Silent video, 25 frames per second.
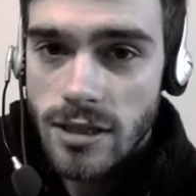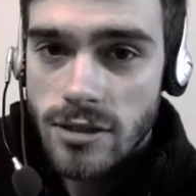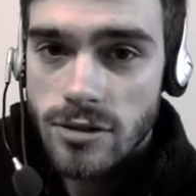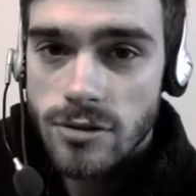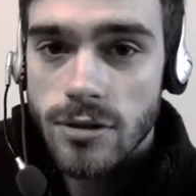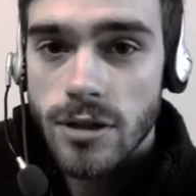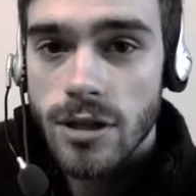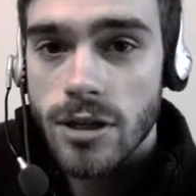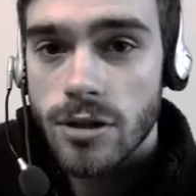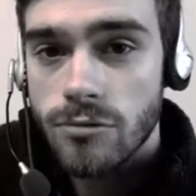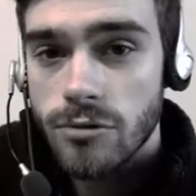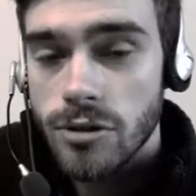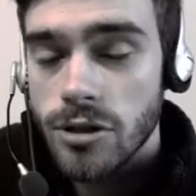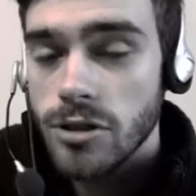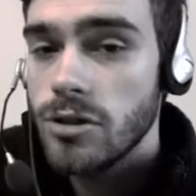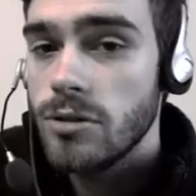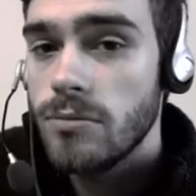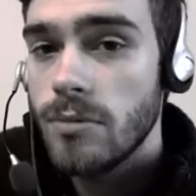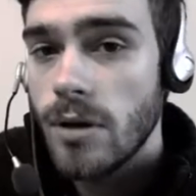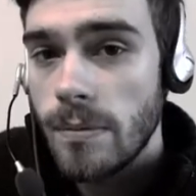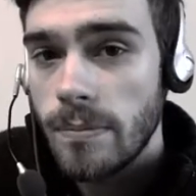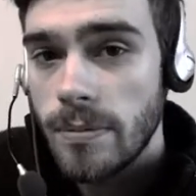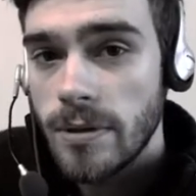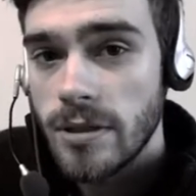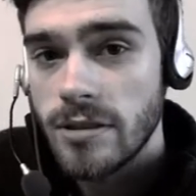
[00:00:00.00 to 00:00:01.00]
so I can run it on
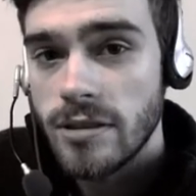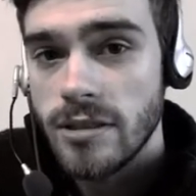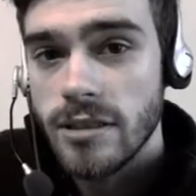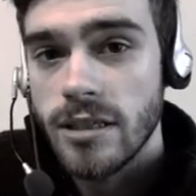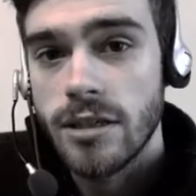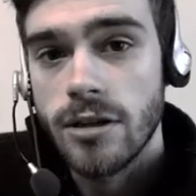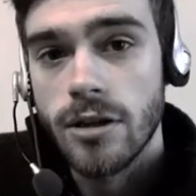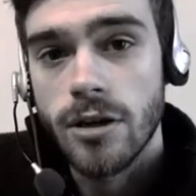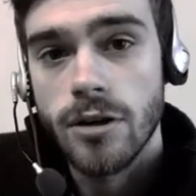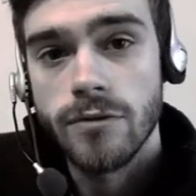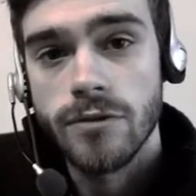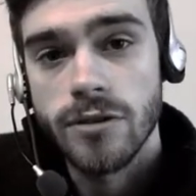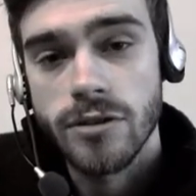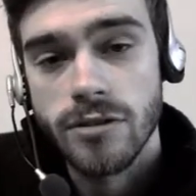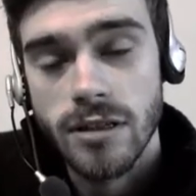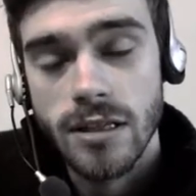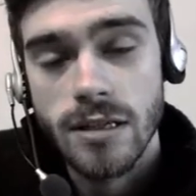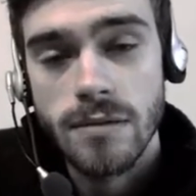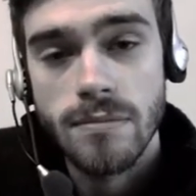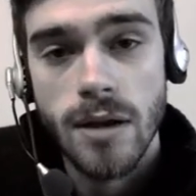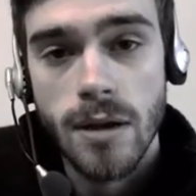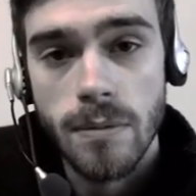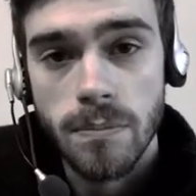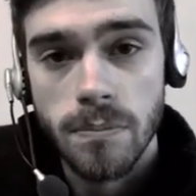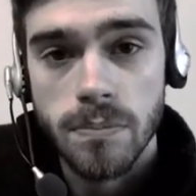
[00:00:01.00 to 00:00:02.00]
my PC, and obviously
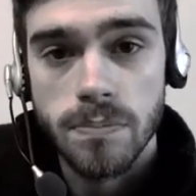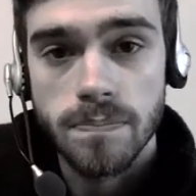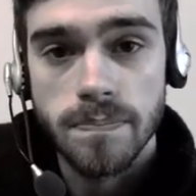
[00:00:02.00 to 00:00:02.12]
my